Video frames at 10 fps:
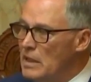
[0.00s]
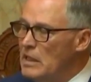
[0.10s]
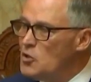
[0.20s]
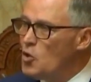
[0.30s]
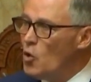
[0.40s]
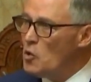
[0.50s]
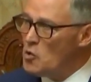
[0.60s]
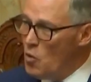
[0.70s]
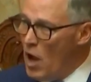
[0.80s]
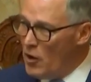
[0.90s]
He told
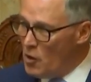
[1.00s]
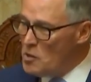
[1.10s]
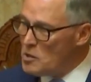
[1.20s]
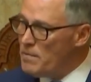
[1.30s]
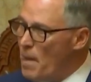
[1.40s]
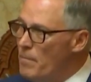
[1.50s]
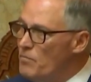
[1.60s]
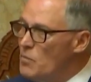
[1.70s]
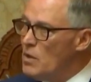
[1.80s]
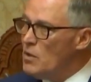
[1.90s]
his runners
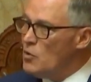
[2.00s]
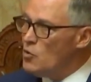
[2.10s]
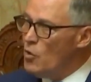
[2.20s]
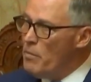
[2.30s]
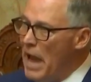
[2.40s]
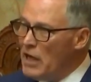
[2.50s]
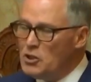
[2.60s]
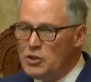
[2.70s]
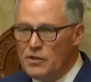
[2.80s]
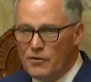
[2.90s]
to
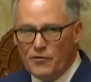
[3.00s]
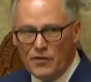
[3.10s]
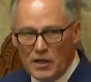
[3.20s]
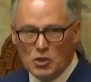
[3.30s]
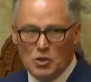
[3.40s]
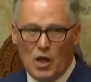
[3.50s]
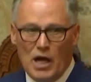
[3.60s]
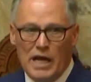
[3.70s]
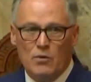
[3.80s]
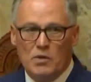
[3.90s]
imagine the finish
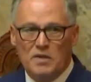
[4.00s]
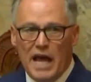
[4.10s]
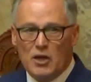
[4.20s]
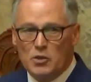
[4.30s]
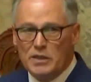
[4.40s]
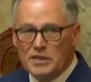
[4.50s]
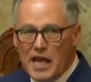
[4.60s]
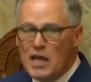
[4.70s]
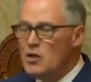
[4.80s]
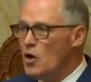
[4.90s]
line was actually
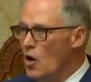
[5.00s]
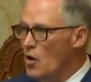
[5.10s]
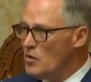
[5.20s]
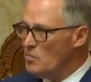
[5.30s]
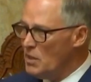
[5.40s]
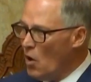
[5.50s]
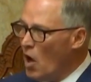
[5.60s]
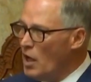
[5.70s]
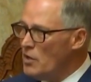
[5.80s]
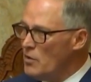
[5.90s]
10 yards
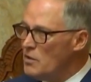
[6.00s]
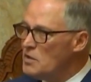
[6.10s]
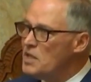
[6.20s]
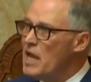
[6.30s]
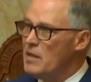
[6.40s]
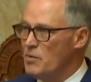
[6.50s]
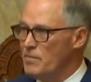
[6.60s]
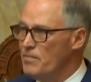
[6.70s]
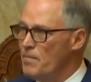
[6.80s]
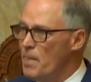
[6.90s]
beyond the tape.
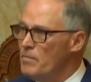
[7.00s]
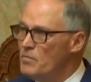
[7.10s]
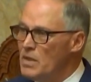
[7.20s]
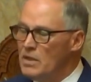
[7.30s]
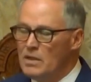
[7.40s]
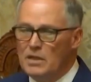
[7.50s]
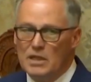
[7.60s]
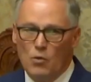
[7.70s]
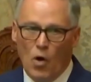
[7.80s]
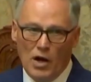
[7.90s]

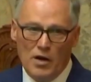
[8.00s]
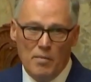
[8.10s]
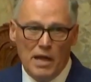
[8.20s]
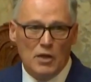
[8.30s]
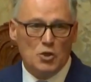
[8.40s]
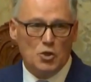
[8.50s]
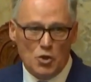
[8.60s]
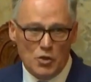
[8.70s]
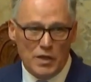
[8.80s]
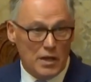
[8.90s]
He wanted to make
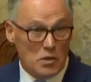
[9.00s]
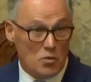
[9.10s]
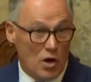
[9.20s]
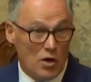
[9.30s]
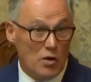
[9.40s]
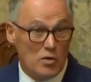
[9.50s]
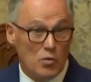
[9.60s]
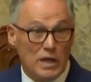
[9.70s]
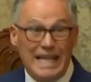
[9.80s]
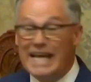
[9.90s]
sure that his runners
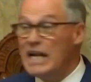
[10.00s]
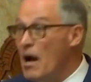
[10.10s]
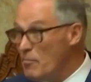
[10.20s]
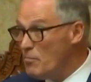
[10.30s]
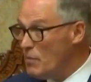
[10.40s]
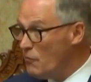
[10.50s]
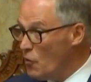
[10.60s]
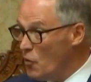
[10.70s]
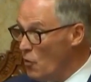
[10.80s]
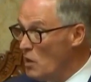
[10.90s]
wouldn't let up
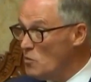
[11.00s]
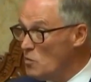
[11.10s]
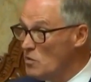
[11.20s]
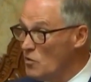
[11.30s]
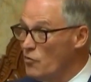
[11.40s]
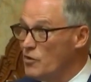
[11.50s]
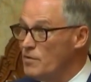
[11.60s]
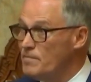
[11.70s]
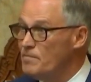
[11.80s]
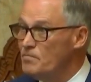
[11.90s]
before the race was over.